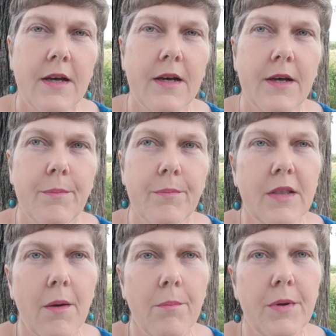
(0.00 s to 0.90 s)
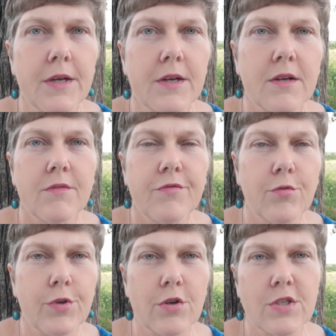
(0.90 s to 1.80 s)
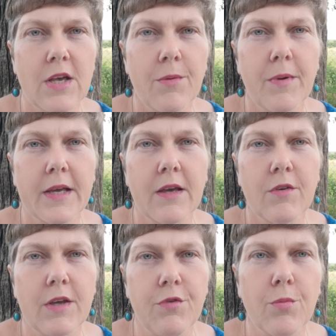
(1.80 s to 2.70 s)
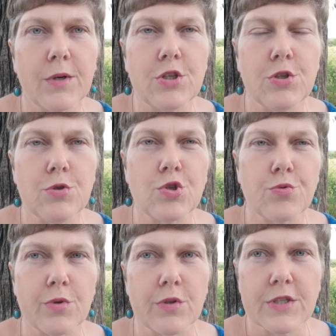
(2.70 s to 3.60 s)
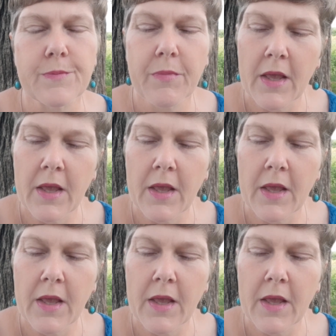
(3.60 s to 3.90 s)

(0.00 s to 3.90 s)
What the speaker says: number for your soap making if you want to do swirls.